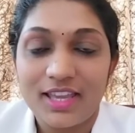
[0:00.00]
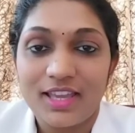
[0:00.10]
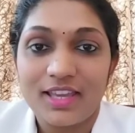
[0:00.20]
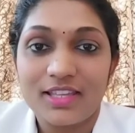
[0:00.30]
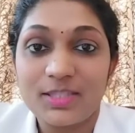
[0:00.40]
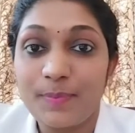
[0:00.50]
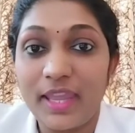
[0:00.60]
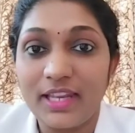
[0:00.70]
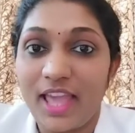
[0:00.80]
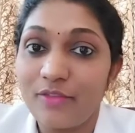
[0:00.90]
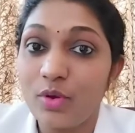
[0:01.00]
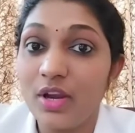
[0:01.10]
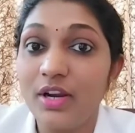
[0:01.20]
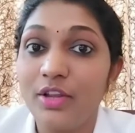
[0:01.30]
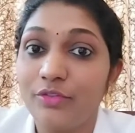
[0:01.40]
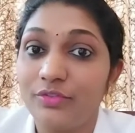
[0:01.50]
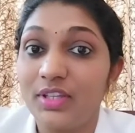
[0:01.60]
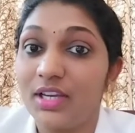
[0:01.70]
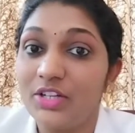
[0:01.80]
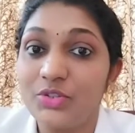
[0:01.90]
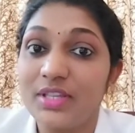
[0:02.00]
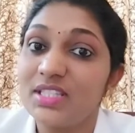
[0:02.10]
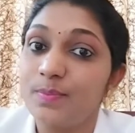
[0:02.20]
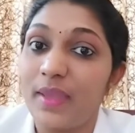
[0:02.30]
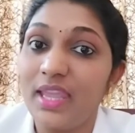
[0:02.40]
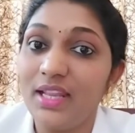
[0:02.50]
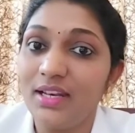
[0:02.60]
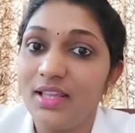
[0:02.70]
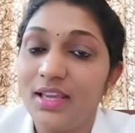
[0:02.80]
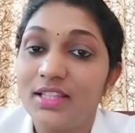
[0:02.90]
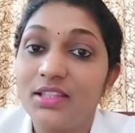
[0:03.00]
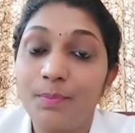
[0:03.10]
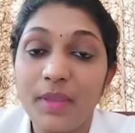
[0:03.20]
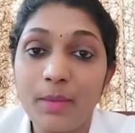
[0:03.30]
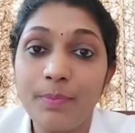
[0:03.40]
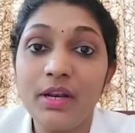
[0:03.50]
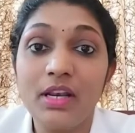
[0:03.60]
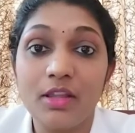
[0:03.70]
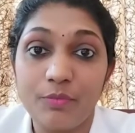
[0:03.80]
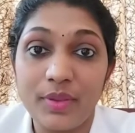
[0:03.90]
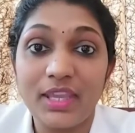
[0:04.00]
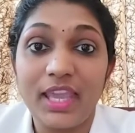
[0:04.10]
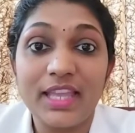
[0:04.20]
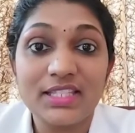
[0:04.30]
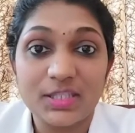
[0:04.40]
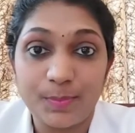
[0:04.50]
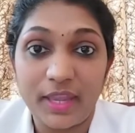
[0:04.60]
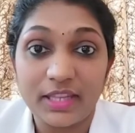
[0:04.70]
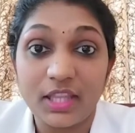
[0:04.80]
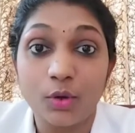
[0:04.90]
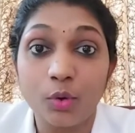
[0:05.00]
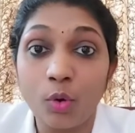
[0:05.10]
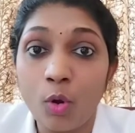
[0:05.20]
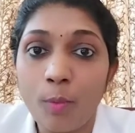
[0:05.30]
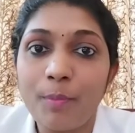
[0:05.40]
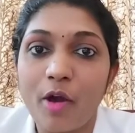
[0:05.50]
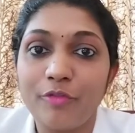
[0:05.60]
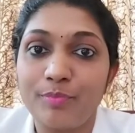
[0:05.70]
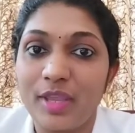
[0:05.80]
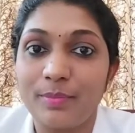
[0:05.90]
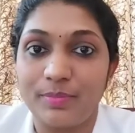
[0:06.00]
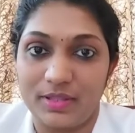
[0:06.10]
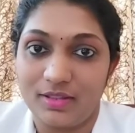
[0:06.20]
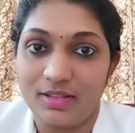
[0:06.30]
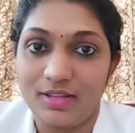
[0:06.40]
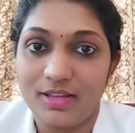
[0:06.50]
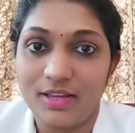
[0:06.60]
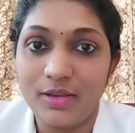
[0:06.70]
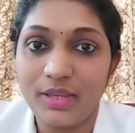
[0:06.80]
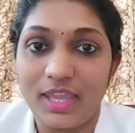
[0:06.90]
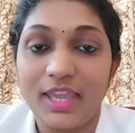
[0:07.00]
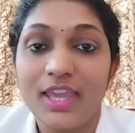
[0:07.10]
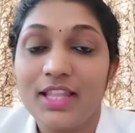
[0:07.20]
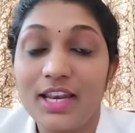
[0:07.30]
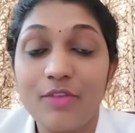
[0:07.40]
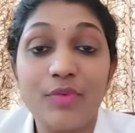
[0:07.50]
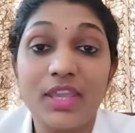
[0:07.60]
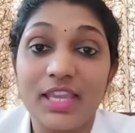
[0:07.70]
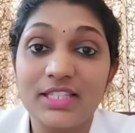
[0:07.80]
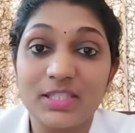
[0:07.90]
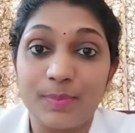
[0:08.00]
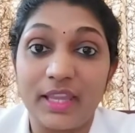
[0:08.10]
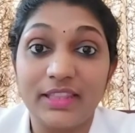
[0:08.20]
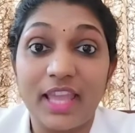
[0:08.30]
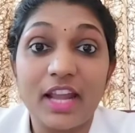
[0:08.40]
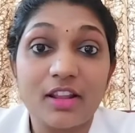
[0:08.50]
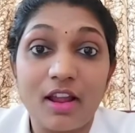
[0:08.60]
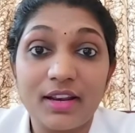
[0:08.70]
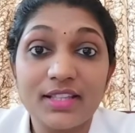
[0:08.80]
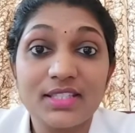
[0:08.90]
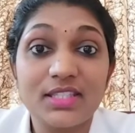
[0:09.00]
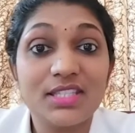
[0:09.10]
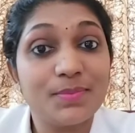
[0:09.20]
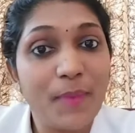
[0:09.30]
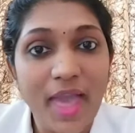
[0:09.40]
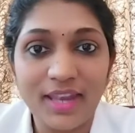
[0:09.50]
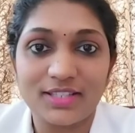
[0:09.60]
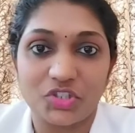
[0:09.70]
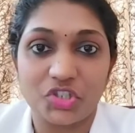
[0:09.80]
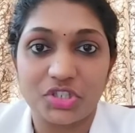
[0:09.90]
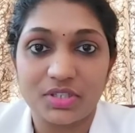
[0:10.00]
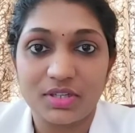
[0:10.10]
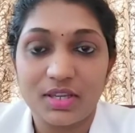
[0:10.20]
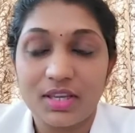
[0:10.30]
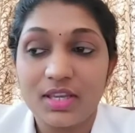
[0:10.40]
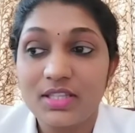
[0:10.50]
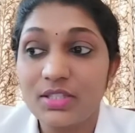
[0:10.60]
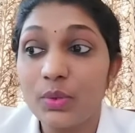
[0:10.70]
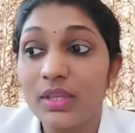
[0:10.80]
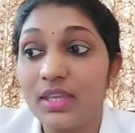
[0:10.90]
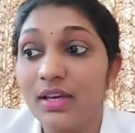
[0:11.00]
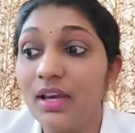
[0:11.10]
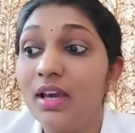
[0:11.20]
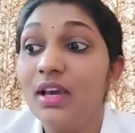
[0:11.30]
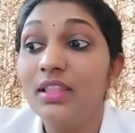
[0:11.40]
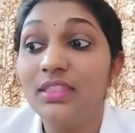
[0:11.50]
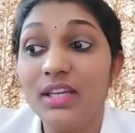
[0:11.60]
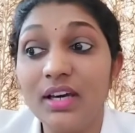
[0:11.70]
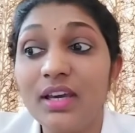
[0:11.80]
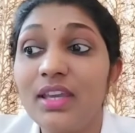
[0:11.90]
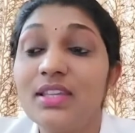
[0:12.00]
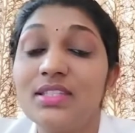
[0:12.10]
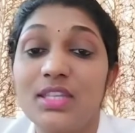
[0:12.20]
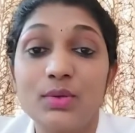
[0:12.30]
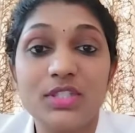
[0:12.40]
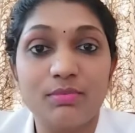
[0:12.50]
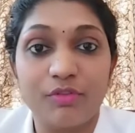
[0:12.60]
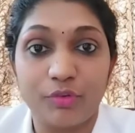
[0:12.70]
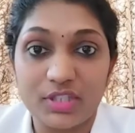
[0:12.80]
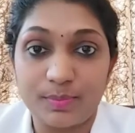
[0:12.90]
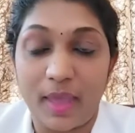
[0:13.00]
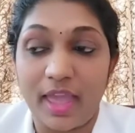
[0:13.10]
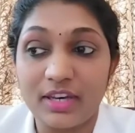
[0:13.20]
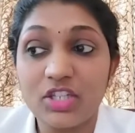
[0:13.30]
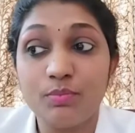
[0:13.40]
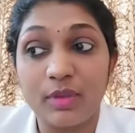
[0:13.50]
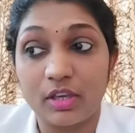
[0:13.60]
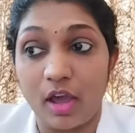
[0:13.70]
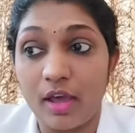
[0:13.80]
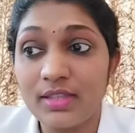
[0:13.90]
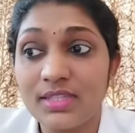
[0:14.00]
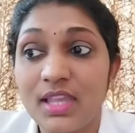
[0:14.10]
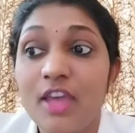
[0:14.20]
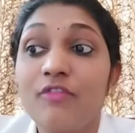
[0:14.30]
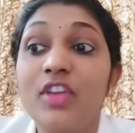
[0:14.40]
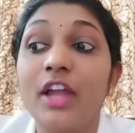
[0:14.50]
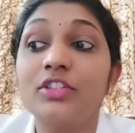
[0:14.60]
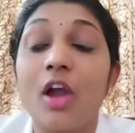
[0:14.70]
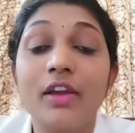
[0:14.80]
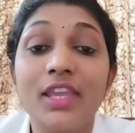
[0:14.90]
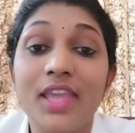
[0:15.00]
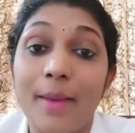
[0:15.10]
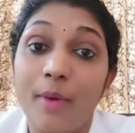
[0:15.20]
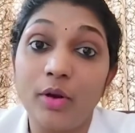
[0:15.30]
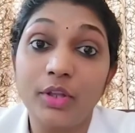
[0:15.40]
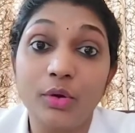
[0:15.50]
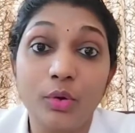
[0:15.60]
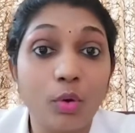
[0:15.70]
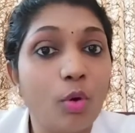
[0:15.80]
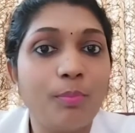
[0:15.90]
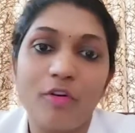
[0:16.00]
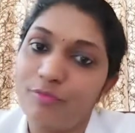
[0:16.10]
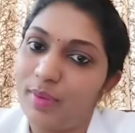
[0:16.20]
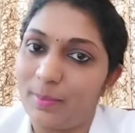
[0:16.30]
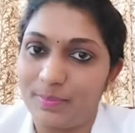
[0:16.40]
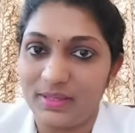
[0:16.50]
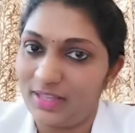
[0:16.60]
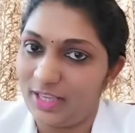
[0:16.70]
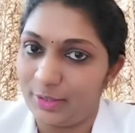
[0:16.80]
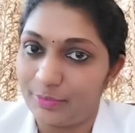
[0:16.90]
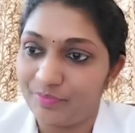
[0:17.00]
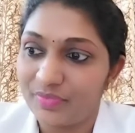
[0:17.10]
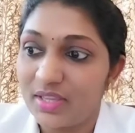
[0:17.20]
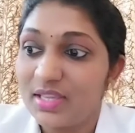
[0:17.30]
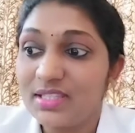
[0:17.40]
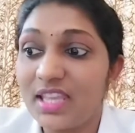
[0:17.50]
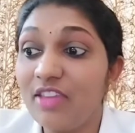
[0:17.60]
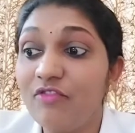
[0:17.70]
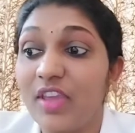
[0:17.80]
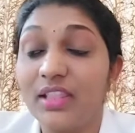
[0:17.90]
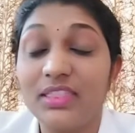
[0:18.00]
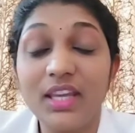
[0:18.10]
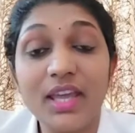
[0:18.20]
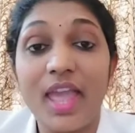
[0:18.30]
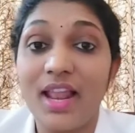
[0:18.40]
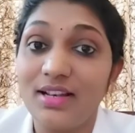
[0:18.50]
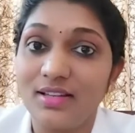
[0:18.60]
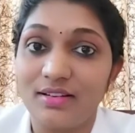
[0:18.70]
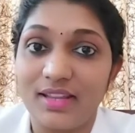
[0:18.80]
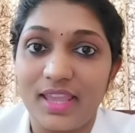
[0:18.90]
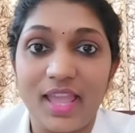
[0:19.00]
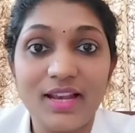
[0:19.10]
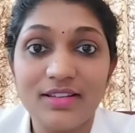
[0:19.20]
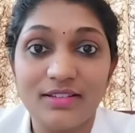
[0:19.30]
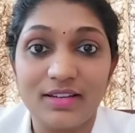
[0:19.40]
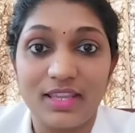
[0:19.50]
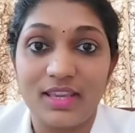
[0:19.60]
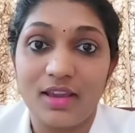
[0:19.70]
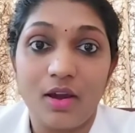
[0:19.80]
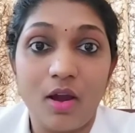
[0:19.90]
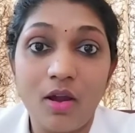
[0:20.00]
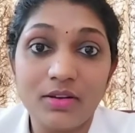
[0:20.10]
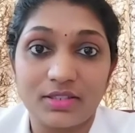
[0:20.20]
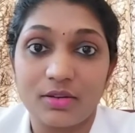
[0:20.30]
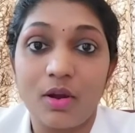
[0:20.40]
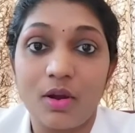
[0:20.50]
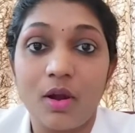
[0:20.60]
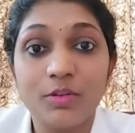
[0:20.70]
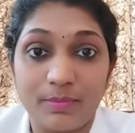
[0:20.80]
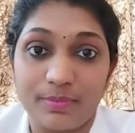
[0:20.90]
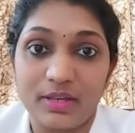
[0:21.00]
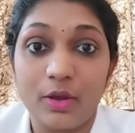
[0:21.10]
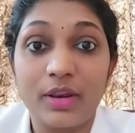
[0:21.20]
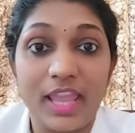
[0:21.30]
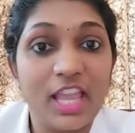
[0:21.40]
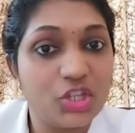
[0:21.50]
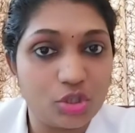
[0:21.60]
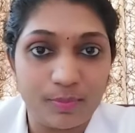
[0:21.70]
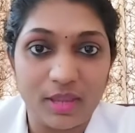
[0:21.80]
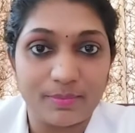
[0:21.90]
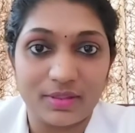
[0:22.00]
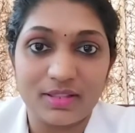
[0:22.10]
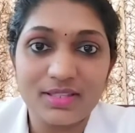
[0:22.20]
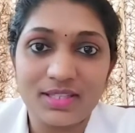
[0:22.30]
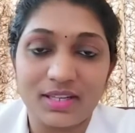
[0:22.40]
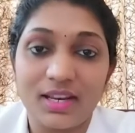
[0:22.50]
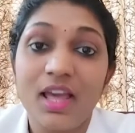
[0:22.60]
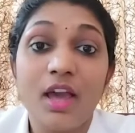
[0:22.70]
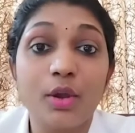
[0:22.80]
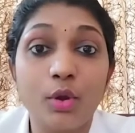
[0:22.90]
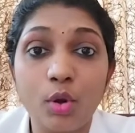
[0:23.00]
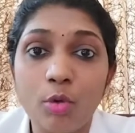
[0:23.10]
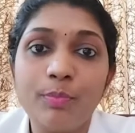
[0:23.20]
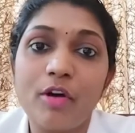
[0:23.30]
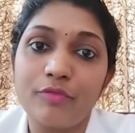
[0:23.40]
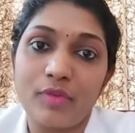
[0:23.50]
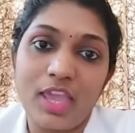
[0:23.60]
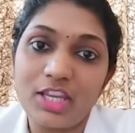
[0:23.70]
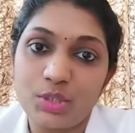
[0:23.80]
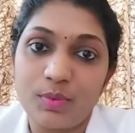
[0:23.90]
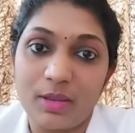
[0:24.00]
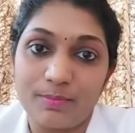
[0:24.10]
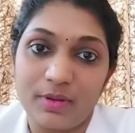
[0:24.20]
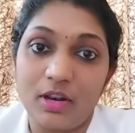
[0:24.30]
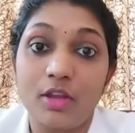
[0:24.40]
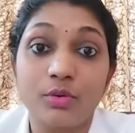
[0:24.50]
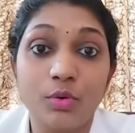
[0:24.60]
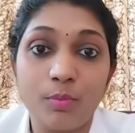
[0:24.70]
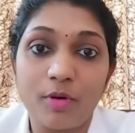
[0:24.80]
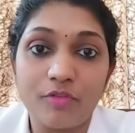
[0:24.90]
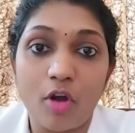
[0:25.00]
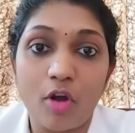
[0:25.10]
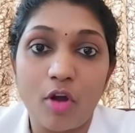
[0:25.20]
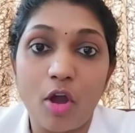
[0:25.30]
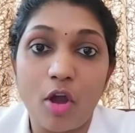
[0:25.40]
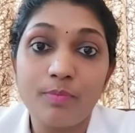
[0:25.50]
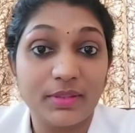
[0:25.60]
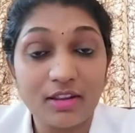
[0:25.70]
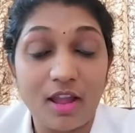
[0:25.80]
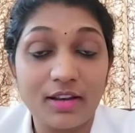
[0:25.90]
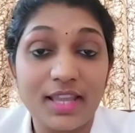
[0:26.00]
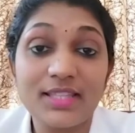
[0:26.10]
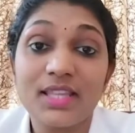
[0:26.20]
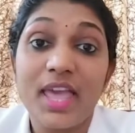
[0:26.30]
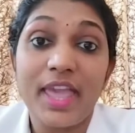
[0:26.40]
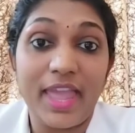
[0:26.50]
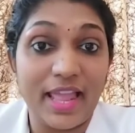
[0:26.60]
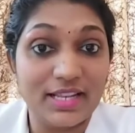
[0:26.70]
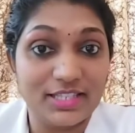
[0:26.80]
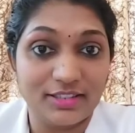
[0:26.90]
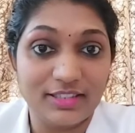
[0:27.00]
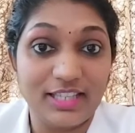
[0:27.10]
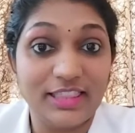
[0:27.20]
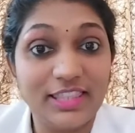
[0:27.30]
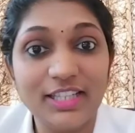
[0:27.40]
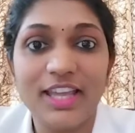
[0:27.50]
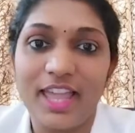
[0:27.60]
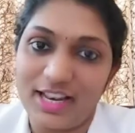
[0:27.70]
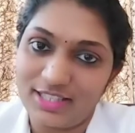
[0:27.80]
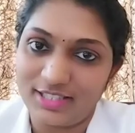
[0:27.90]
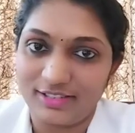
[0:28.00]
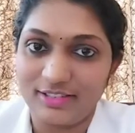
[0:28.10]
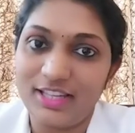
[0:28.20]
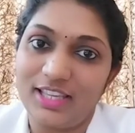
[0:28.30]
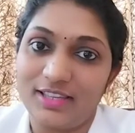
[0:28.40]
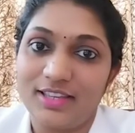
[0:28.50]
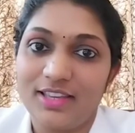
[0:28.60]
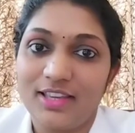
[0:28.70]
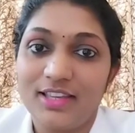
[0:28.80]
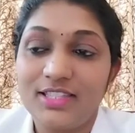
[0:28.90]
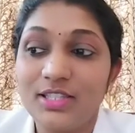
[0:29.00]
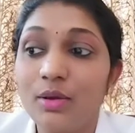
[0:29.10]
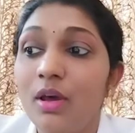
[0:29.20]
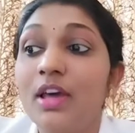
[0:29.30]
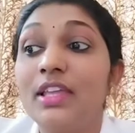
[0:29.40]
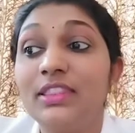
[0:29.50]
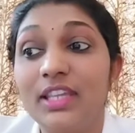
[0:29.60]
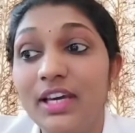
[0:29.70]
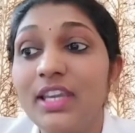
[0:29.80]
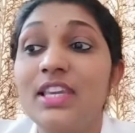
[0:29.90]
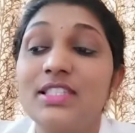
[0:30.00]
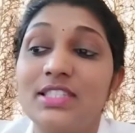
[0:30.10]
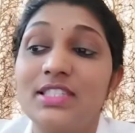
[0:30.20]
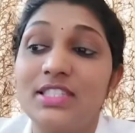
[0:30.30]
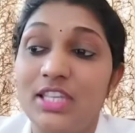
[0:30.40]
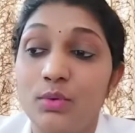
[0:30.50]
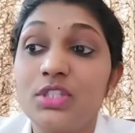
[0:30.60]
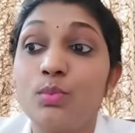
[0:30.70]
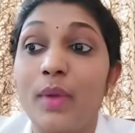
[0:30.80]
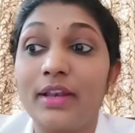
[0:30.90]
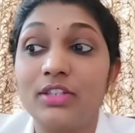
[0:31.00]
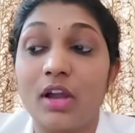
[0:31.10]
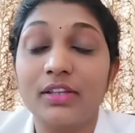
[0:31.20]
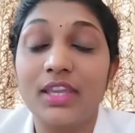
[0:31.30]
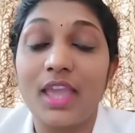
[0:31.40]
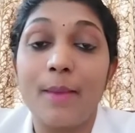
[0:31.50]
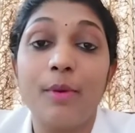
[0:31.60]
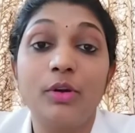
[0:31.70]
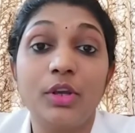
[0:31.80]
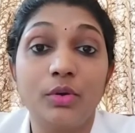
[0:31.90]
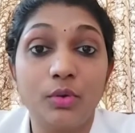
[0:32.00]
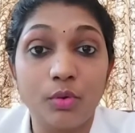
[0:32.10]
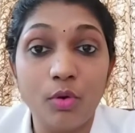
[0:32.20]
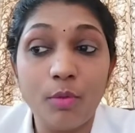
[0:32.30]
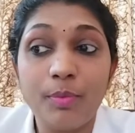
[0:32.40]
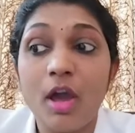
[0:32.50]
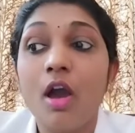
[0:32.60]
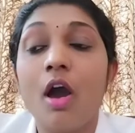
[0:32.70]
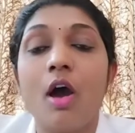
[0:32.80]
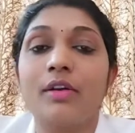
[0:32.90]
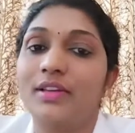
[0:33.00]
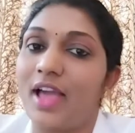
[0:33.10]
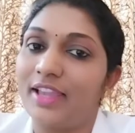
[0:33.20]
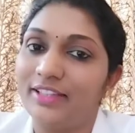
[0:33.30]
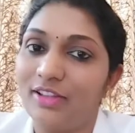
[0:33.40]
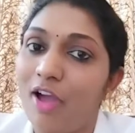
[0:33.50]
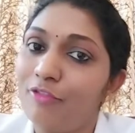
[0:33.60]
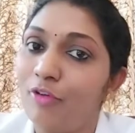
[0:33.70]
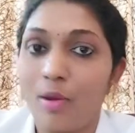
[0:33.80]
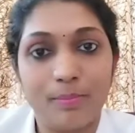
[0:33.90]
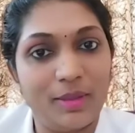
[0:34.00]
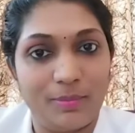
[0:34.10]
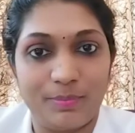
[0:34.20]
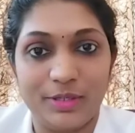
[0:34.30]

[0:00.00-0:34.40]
Spain, have you heard of the country Spain? The people living in Spain, the group of people. Okay, living in Spain, they are called as the Spanish. So here, the is used before Spanish because we are talking about a group of people here. Same way, the elderly, old people or aged people, isn't it? Group of aged people or group of old people, they are called as elderly, the elderly. So, the is used when talking about a group or kind of people.